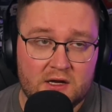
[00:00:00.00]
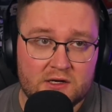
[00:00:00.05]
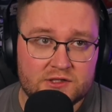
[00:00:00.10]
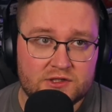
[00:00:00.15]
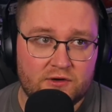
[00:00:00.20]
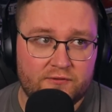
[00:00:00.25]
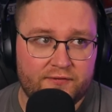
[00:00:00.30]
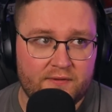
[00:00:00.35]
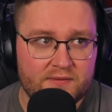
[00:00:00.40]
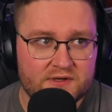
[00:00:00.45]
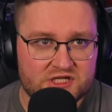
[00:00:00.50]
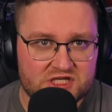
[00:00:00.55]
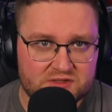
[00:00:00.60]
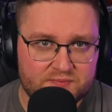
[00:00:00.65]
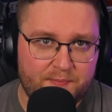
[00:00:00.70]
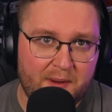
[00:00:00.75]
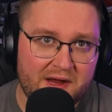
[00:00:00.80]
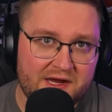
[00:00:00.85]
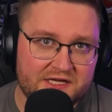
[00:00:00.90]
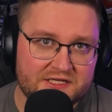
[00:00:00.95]
So from the
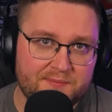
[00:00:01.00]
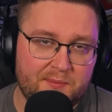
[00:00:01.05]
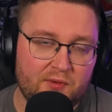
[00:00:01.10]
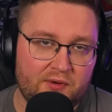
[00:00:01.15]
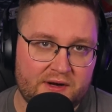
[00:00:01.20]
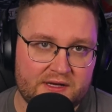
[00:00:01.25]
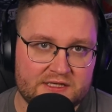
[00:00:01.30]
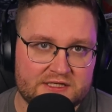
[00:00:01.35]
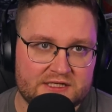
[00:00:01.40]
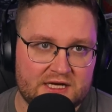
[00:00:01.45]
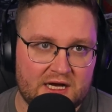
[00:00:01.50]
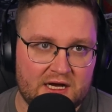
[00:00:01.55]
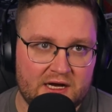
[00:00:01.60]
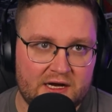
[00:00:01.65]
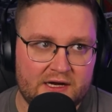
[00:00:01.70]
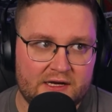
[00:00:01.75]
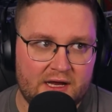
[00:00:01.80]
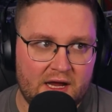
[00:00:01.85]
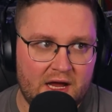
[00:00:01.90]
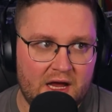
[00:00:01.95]
Space Marine
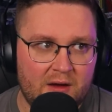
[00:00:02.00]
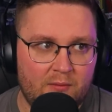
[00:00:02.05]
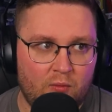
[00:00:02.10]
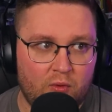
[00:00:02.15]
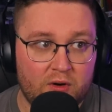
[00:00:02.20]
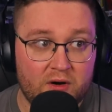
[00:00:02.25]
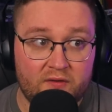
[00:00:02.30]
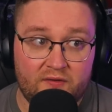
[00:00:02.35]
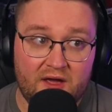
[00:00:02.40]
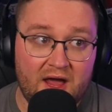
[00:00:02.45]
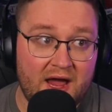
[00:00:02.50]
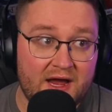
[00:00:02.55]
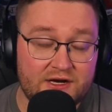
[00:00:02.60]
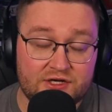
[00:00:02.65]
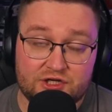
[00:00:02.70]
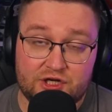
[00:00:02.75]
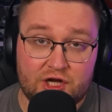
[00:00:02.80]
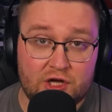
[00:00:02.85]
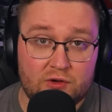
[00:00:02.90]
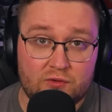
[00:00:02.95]
side, one of the
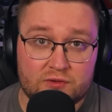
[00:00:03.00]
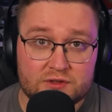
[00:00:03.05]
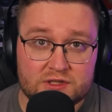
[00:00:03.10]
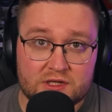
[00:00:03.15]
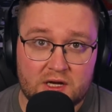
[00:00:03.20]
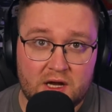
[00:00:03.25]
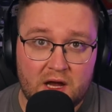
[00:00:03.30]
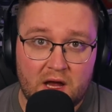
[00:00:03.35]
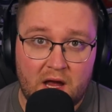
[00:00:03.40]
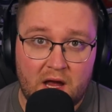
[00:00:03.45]
HQs,